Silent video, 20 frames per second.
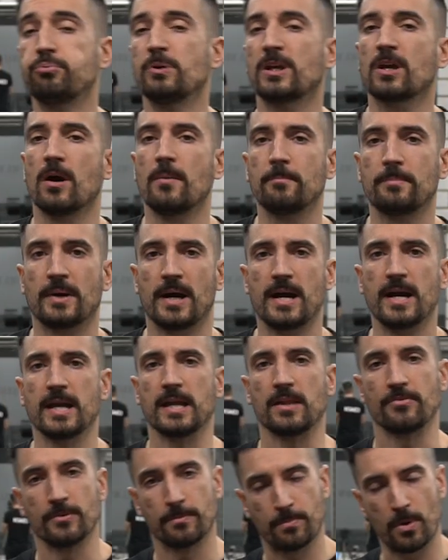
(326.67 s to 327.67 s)
we
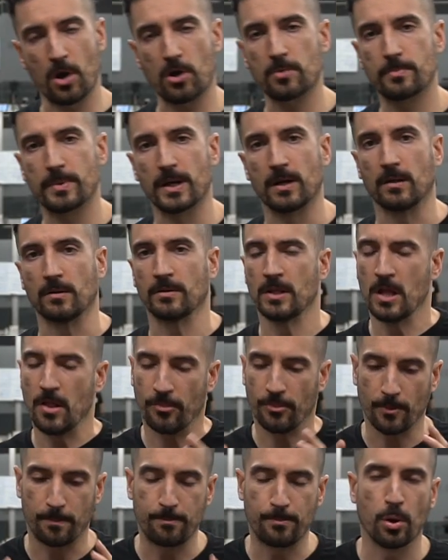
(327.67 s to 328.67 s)
combine the barbell,
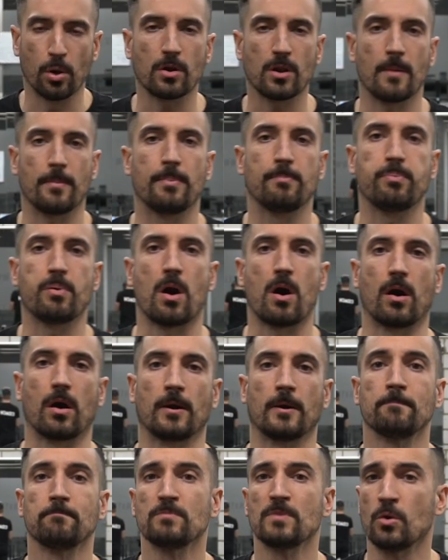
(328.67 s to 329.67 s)
the pull-up bar,
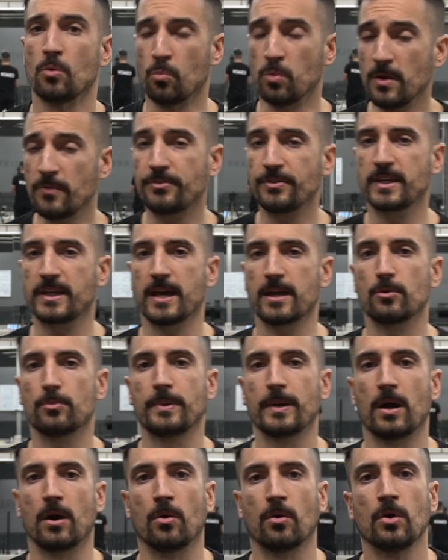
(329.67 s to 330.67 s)
with the
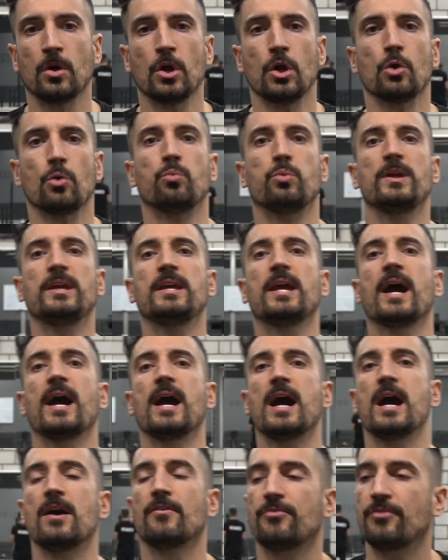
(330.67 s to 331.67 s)
kettlebell, we
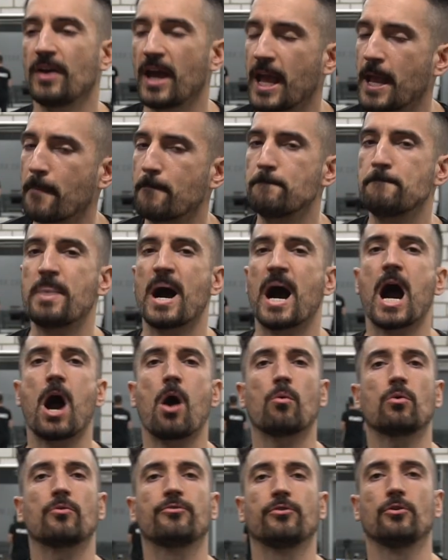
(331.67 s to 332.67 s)
have a
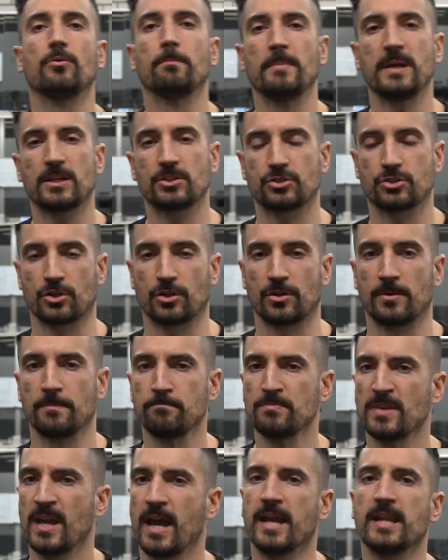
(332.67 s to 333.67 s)
powerful mixture
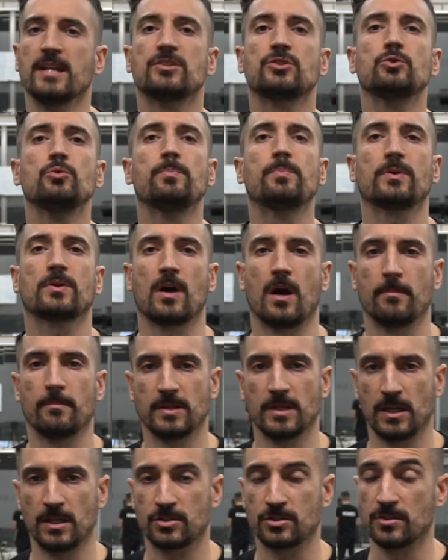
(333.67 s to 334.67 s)
and a super
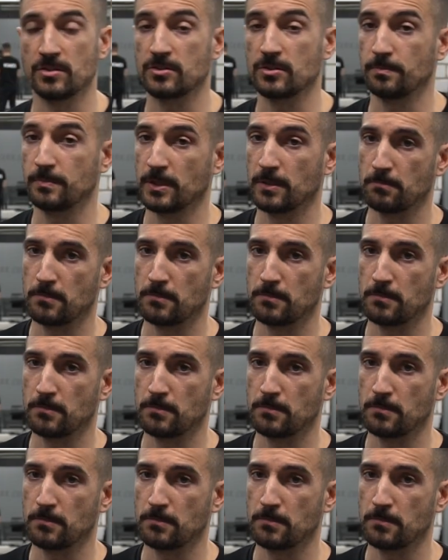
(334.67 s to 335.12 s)
combination to build